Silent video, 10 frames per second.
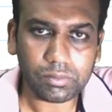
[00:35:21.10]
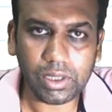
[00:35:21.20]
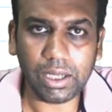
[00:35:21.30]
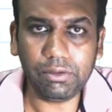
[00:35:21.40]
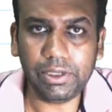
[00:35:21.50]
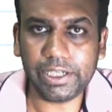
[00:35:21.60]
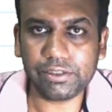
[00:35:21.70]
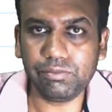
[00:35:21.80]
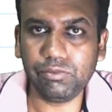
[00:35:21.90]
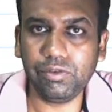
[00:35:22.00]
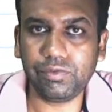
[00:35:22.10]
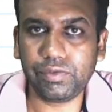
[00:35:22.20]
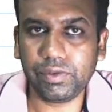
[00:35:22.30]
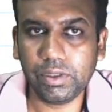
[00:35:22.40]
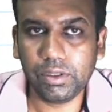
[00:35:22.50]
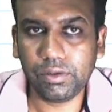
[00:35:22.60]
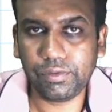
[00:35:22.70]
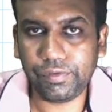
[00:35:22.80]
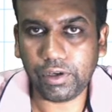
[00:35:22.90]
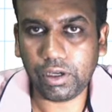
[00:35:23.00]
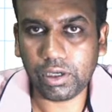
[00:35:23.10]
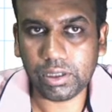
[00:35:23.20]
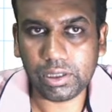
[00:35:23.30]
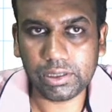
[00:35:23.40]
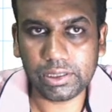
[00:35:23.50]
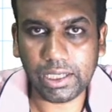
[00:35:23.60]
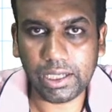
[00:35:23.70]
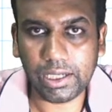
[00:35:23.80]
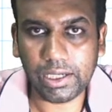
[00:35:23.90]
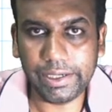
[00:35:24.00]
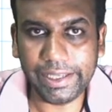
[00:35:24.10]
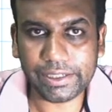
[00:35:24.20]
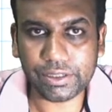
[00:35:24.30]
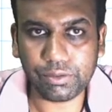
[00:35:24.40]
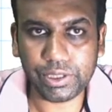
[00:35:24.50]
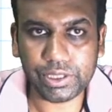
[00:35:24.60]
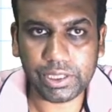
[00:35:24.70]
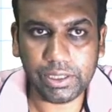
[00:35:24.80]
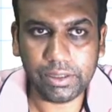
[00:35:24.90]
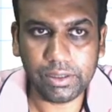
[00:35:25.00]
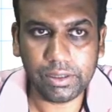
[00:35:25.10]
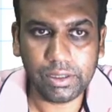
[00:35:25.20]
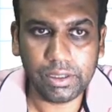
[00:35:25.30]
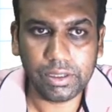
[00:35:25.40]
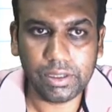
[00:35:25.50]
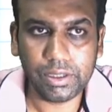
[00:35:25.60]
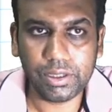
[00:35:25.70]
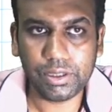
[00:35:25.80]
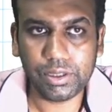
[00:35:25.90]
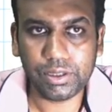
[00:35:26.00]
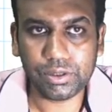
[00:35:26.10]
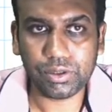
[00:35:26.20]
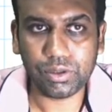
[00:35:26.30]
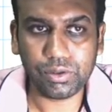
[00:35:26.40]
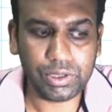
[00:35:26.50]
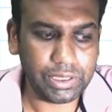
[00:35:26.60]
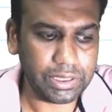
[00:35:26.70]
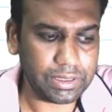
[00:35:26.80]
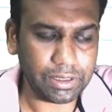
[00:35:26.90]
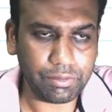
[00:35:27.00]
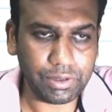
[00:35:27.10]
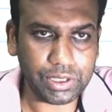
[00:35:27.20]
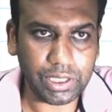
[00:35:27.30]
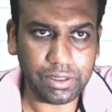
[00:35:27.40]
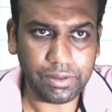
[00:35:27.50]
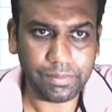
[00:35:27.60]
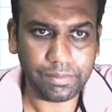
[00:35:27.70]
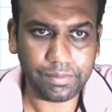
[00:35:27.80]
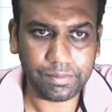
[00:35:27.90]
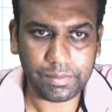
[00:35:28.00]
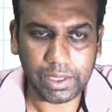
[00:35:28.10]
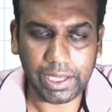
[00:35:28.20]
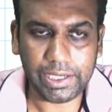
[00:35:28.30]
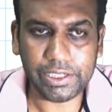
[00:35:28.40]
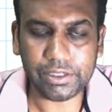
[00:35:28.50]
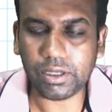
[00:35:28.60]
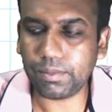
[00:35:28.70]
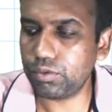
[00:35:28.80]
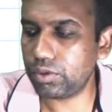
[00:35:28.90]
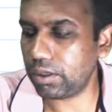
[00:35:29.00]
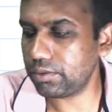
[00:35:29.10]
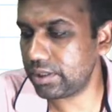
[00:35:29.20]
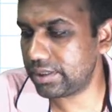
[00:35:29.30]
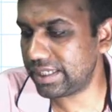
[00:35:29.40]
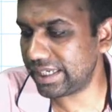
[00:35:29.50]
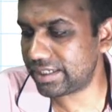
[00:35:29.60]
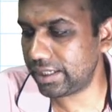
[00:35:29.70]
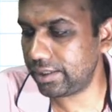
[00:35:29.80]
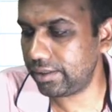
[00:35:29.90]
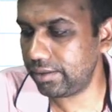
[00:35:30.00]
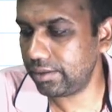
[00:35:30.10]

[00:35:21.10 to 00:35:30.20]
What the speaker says: Now let us move for the next question. So this is the question and it is of 2016.